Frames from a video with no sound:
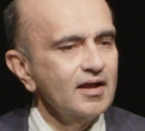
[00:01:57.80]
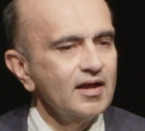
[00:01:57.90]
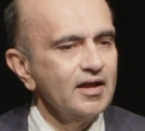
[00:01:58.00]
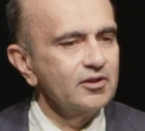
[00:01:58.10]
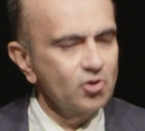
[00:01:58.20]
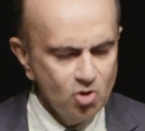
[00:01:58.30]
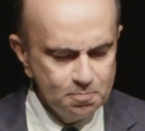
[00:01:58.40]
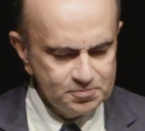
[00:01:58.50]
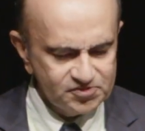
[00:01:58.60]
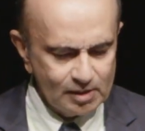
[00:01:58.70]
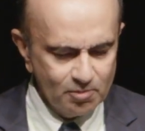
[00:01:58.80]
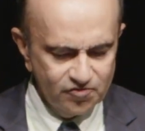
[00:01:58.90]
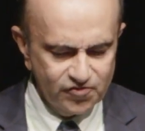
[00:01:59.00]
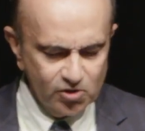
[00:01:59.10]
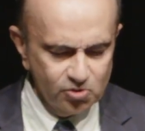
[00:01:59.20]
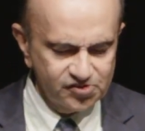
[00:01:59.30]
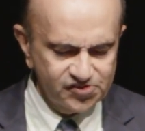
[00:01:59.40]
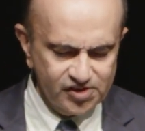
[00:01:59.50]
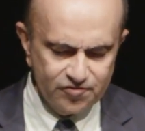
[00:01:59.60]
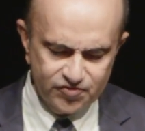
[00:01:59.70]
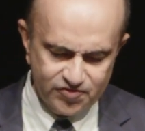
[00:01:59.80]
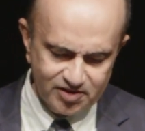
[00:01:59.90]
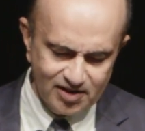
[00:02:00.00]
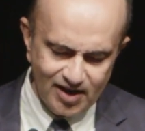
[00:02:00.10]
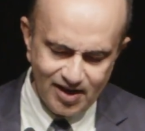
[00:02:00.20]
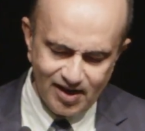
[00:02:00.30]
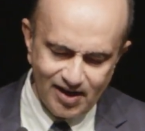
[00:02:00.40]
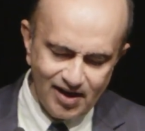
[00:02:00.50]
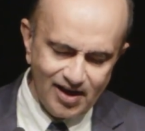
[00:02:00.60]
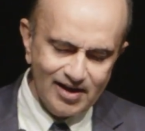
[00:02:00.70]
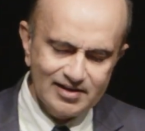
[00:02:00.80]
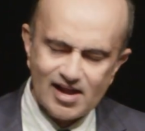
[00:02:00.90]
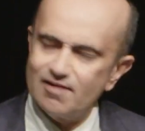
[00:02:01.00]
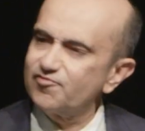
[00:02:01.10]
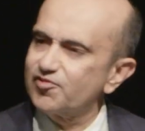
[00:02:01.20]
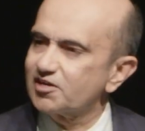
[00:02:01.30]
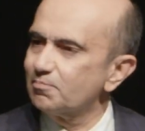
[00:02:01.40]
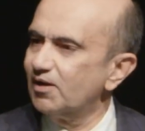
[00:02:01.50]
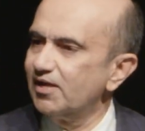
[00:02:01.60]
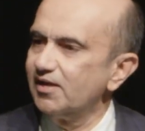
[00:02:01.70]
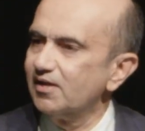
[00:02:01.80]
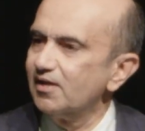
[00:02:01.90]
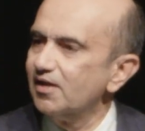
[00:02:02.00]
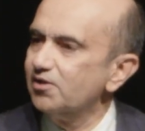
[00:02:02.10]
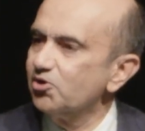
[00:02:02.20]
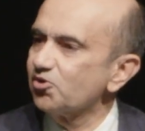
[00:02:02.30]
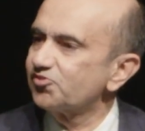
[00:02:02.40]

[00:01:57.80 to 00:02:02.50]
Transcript: I hope some of you shift uncomfortably in your